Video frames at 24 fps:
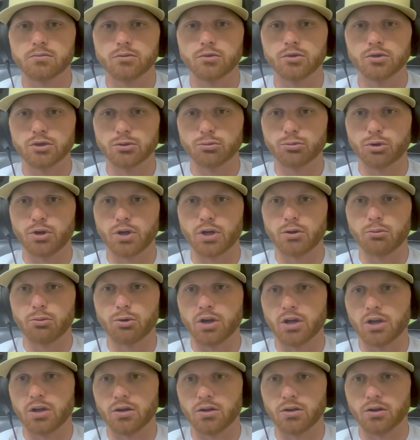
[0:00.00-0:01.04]
multiplied
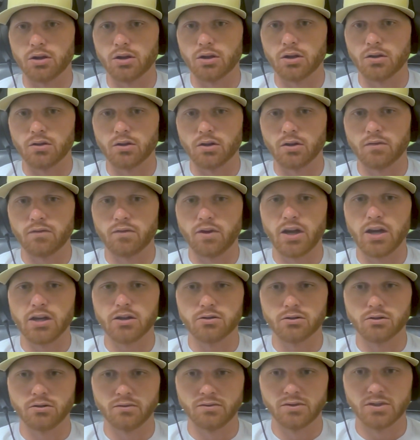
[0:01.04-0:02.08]
by a
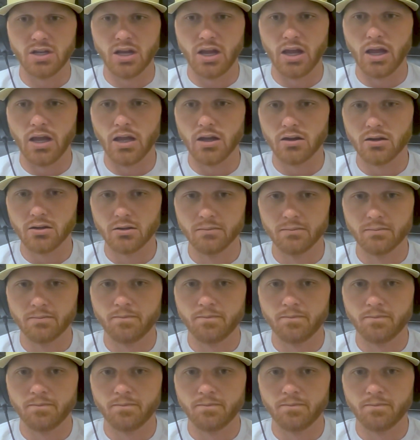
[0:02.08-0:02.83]
factor of 10,